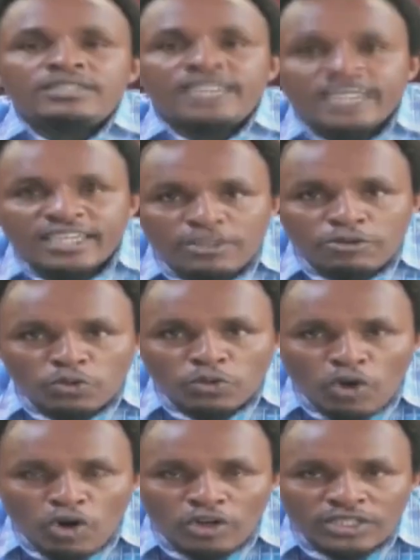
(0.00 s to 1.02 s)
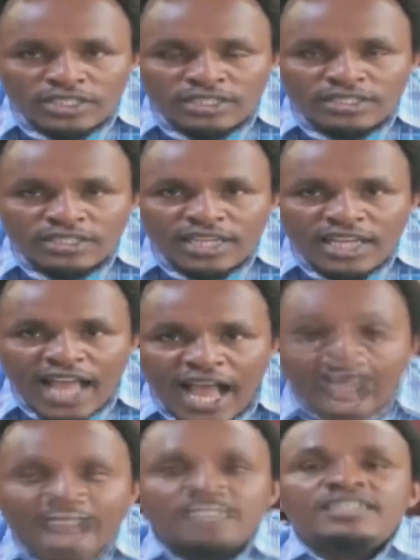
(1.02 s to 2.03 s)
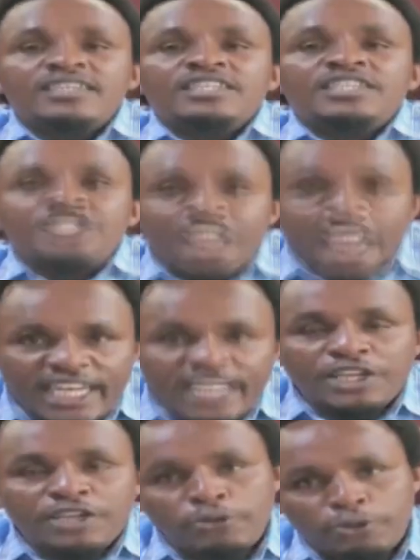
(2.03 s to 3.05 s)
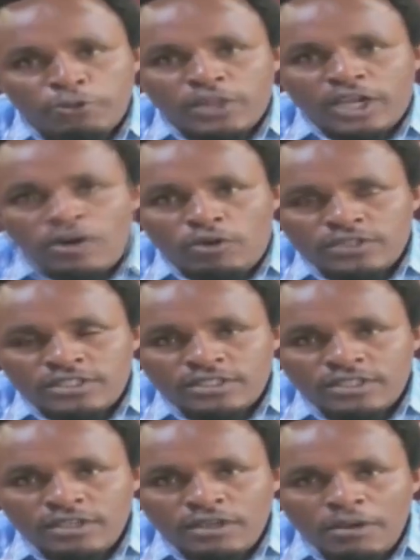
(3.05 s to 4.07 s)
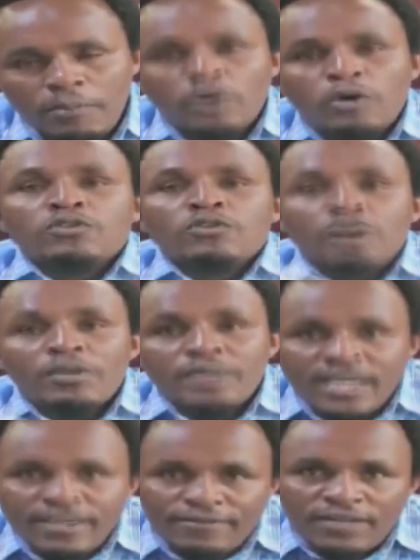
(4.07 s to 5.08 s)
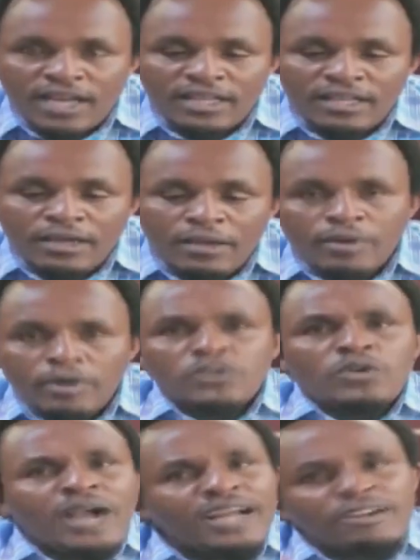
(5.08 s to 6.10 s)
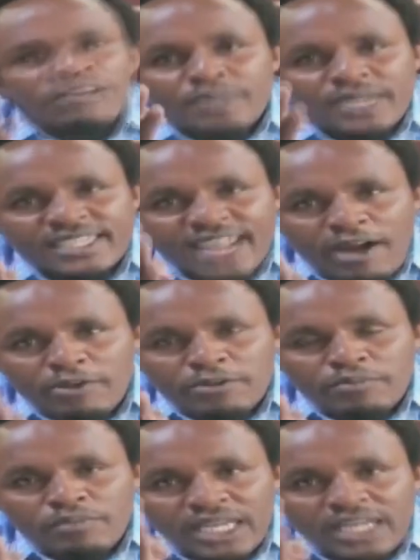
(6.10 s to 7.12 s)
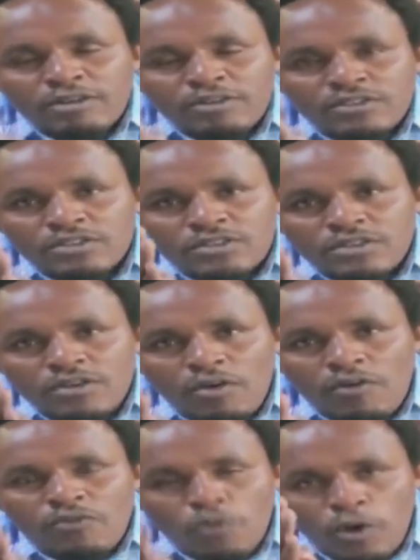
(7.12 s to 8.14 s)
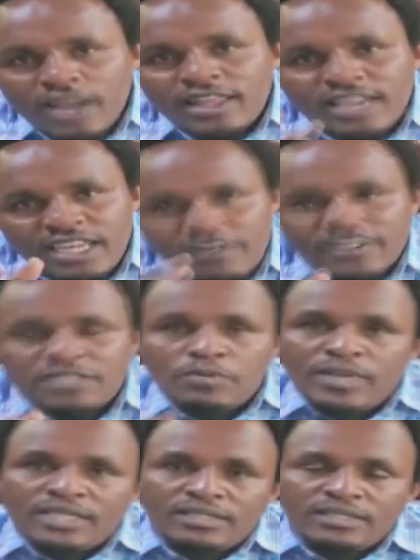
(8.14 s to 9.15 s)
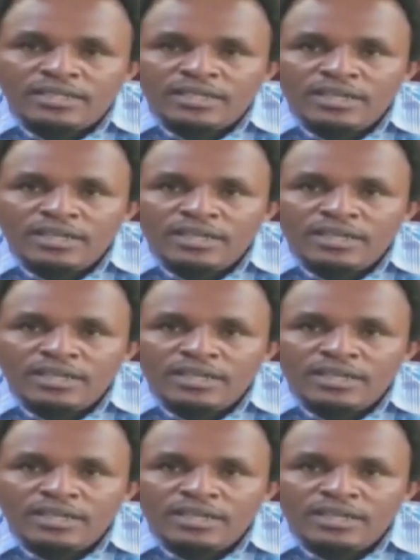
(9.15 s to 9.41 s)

taking you to court, and jailing you through the courts because of your behavior. Because you cannot bring down millions of worth investment